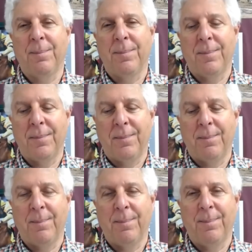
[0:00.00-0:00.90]

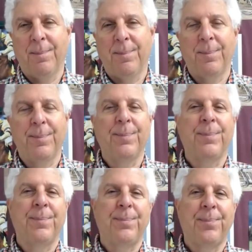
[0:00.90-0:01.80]

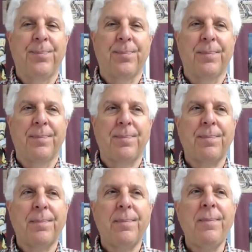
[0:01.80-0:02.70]

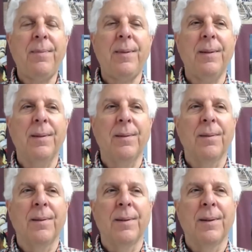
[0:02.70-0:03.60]

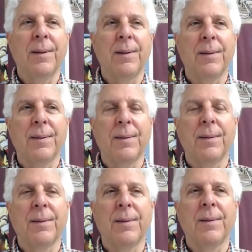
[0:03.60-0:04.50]

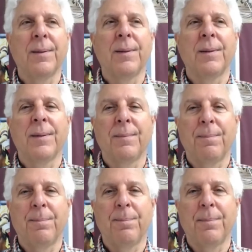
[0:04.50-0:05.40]

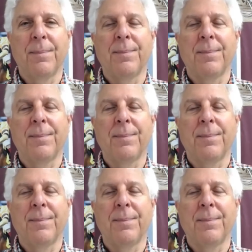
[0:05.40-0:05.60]
(not speaking)